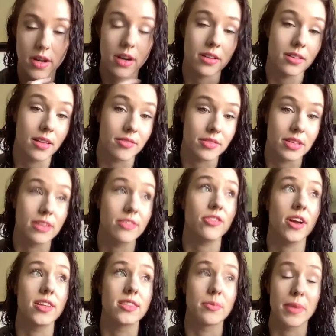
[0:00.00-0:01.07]
our lovely
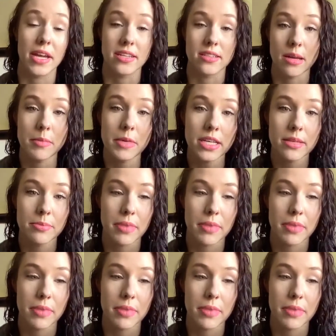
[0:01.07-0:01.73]
friend, the pandemic,